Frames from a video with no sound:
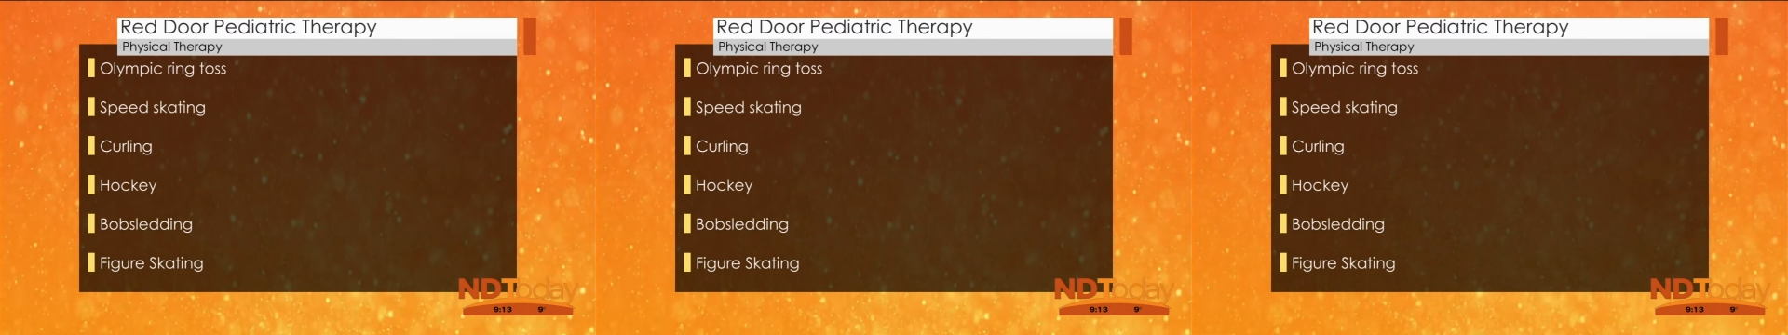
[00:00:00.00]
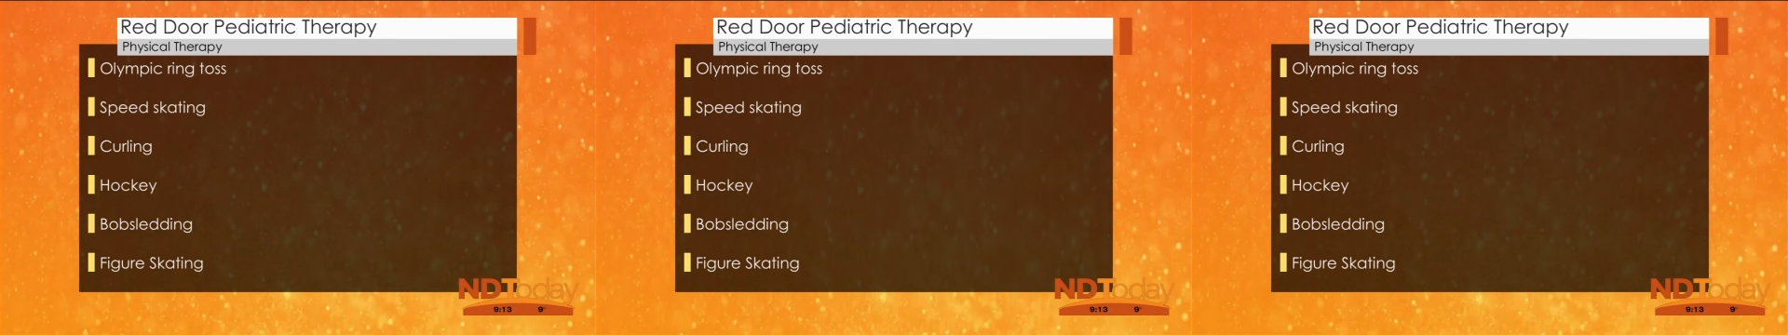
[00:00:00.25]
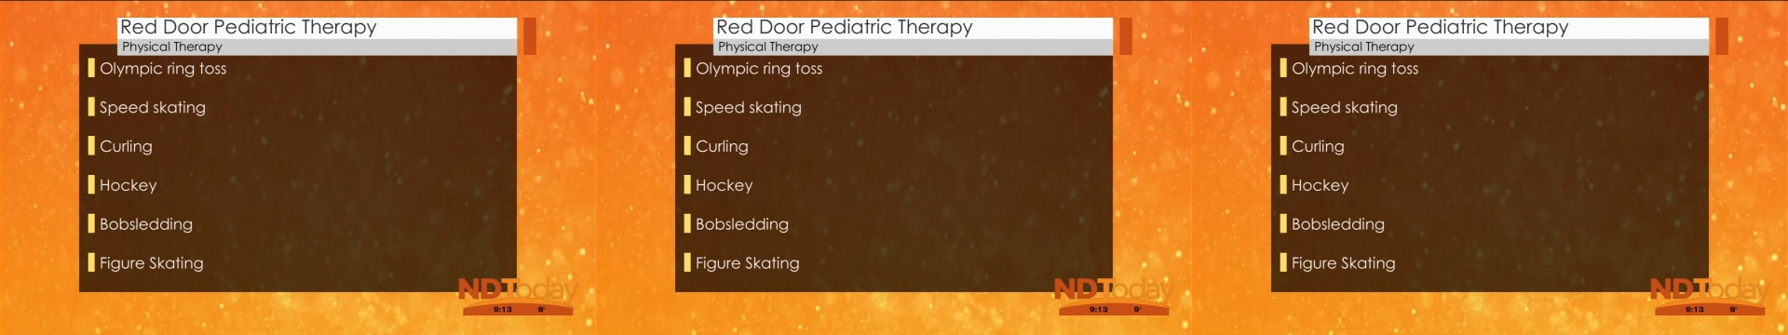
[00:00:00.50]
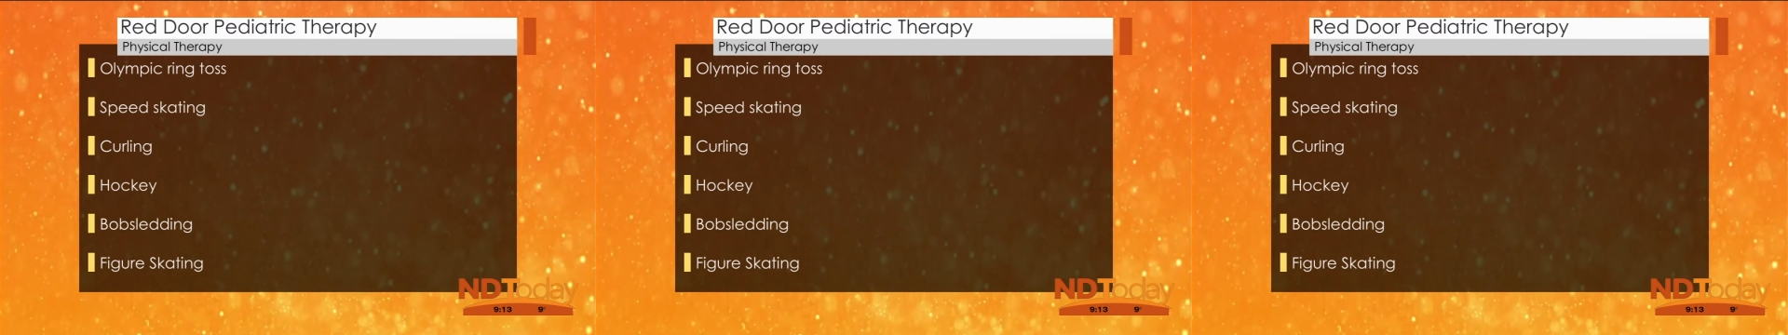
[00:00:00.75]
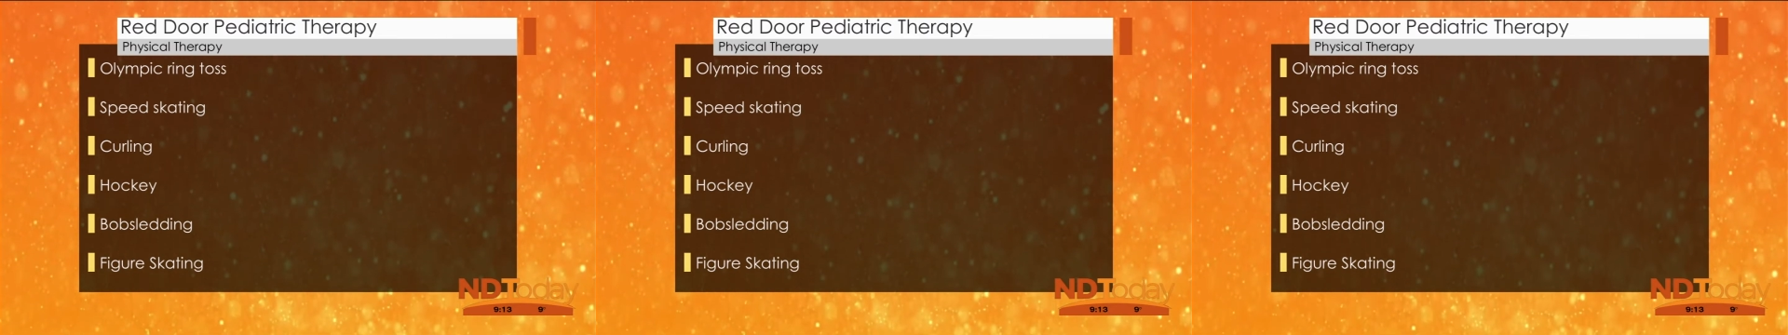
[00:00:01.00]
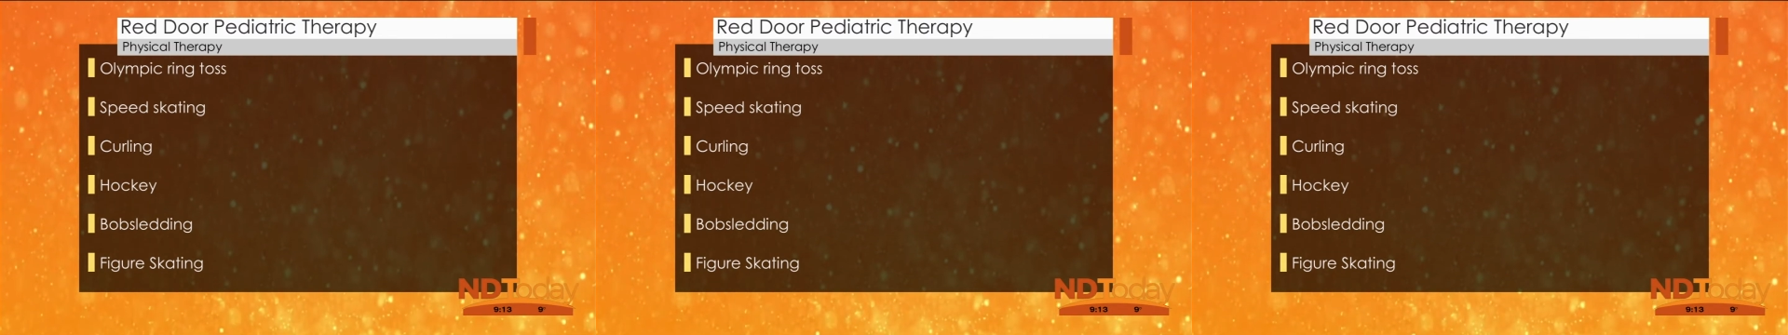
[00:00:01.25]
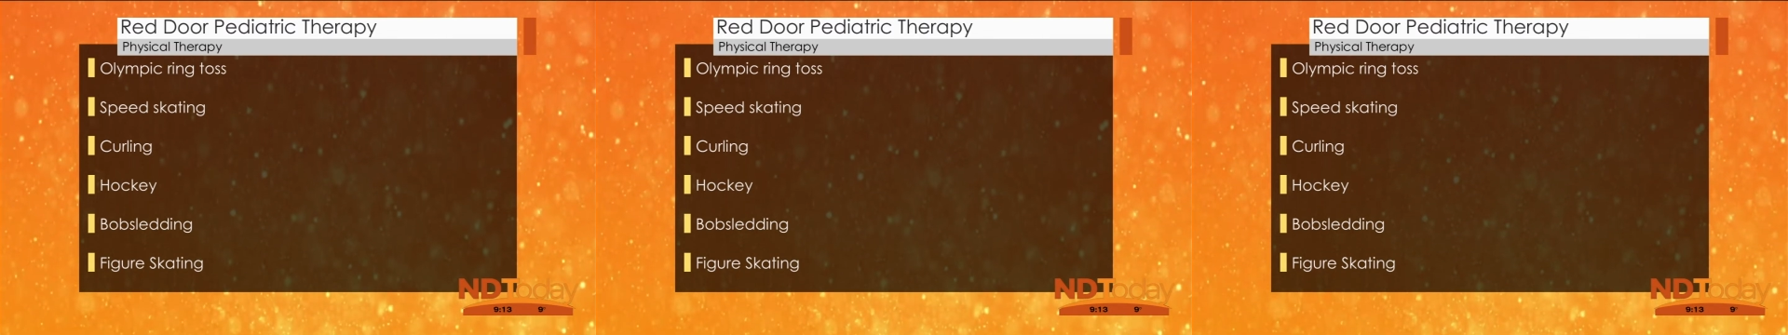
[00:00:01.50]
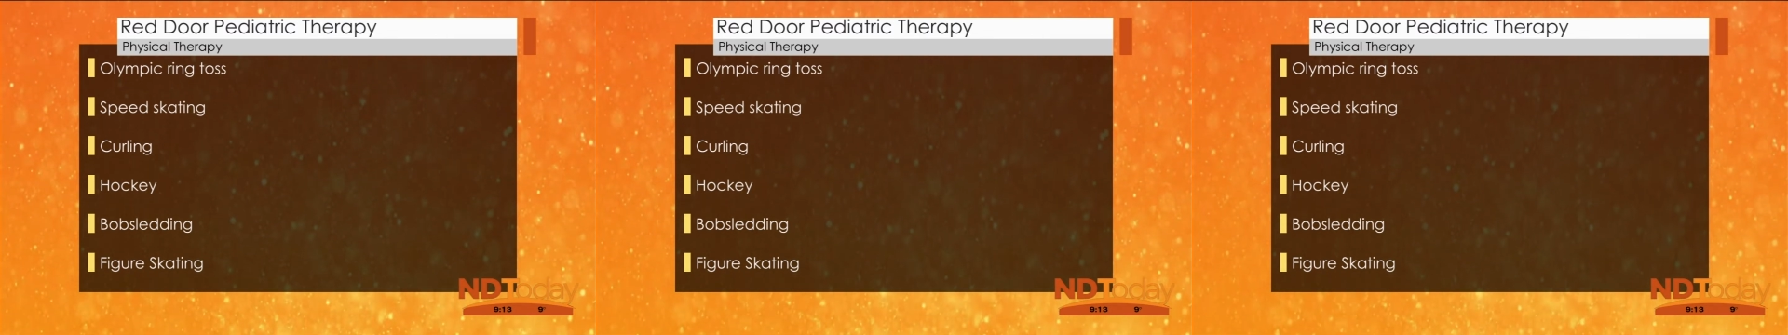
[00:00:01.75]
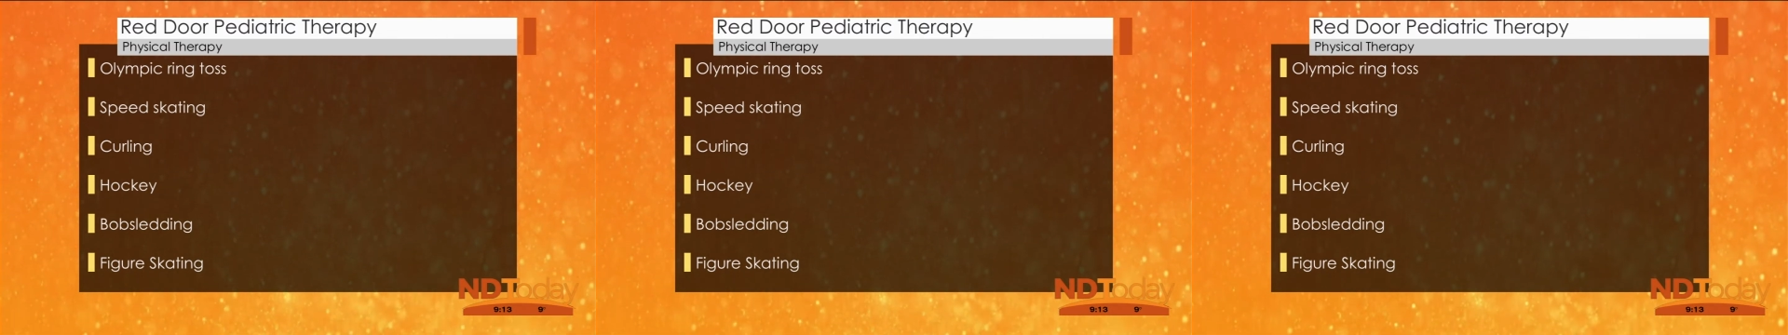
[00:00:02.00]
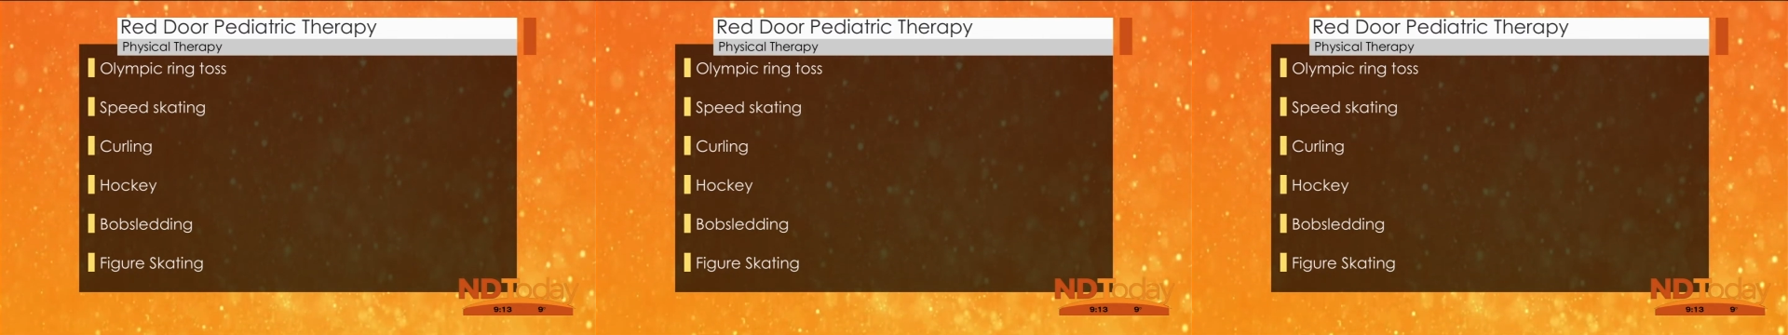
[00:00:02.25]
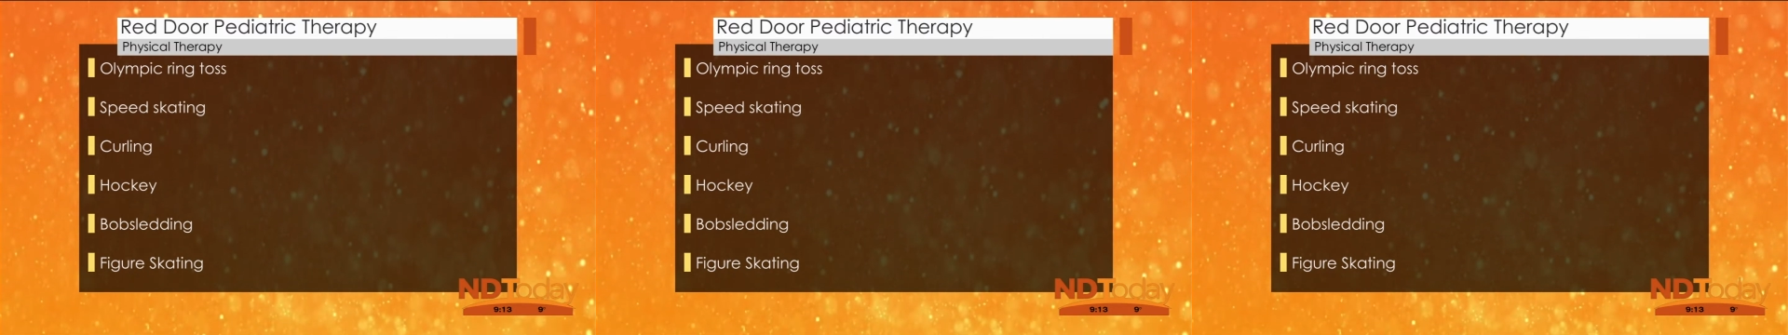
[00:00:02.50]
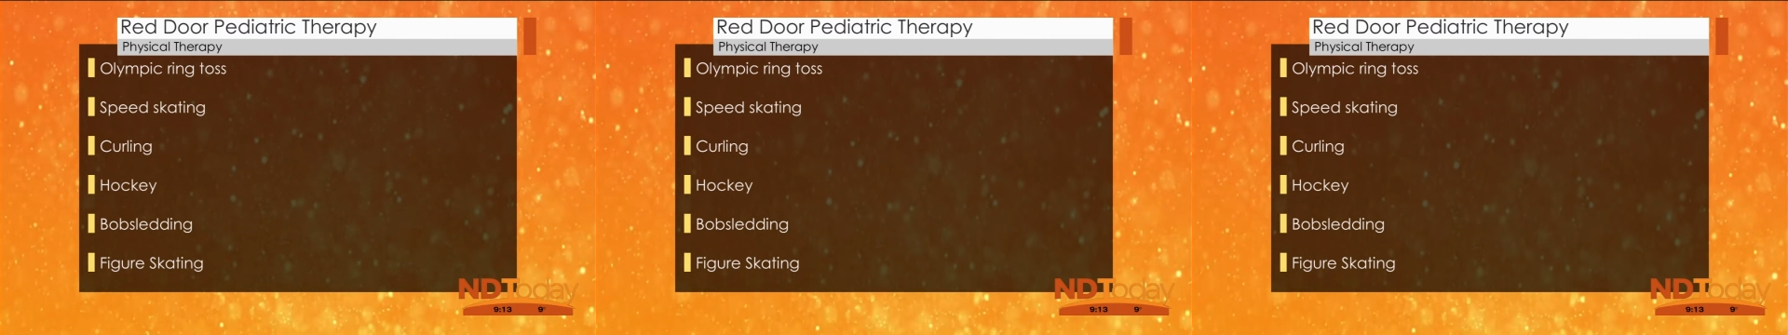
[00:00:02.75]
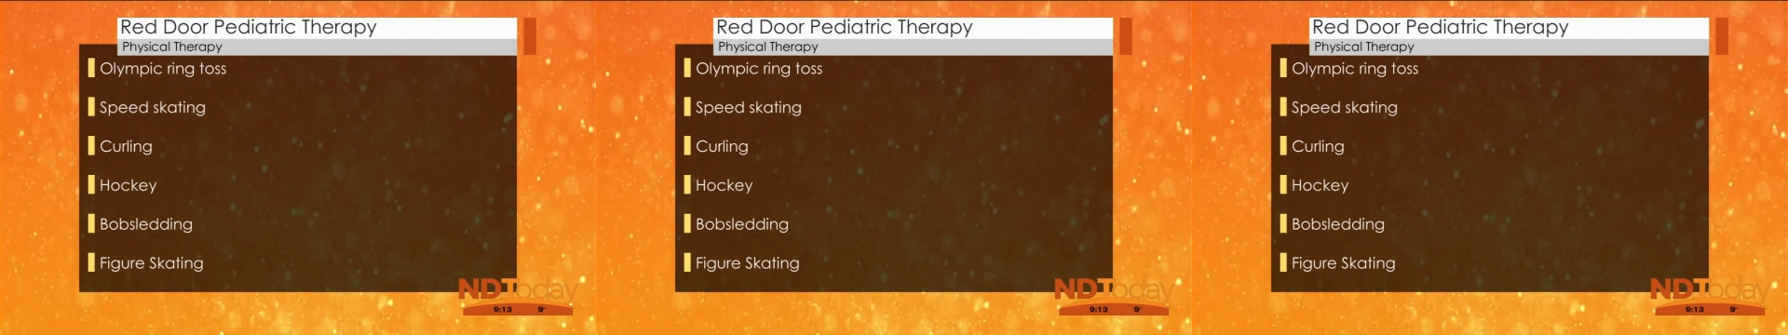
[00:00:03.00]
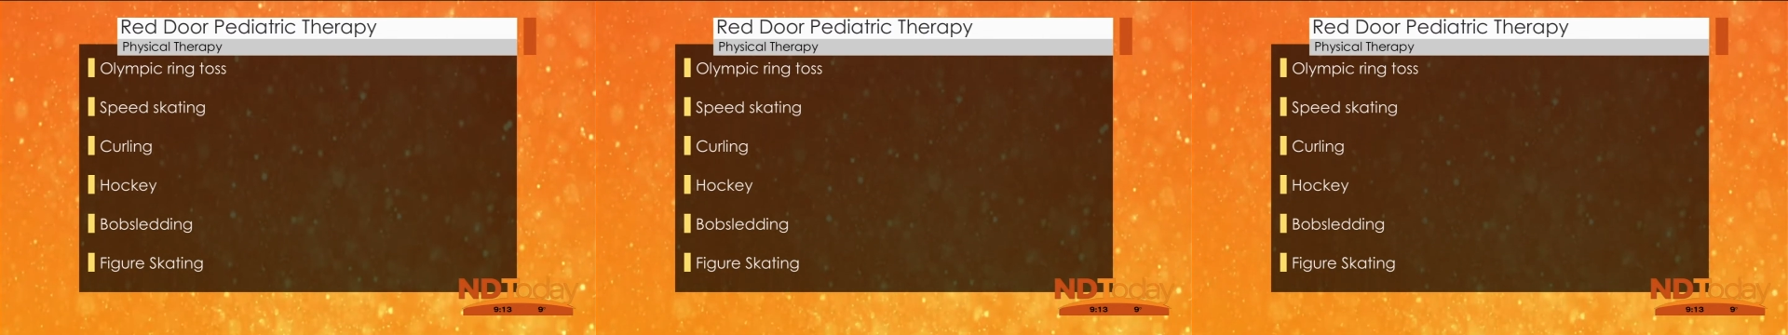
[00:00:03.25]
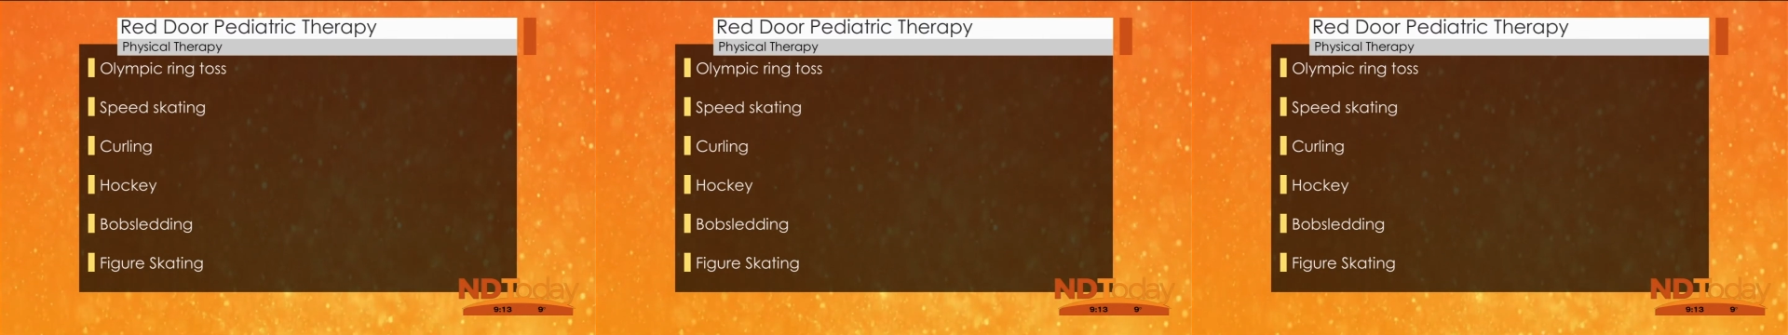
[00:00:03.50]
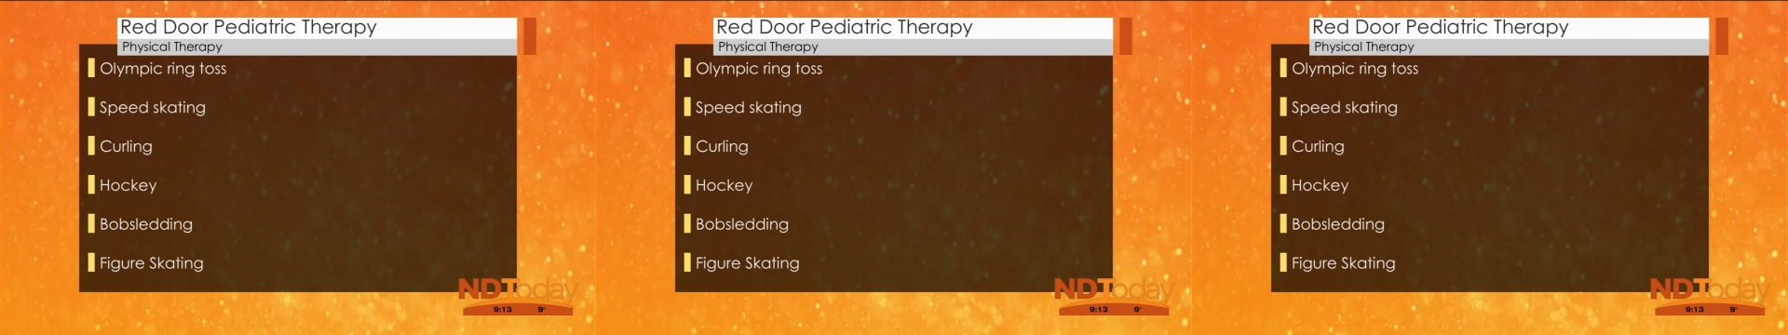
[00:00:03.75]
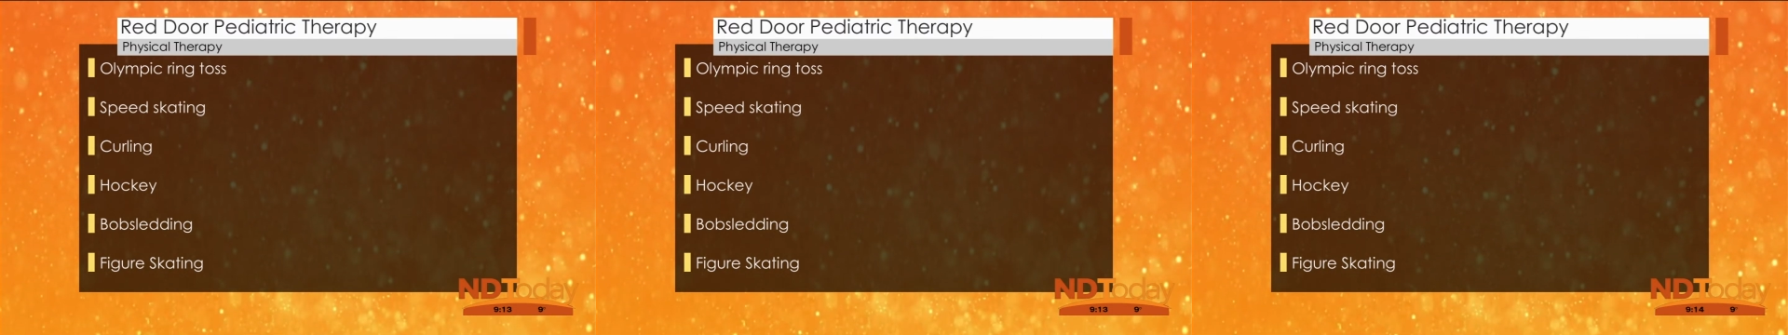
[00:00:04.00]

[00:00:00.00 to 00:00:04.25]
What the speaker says: No face is visible, so there are no lips to read.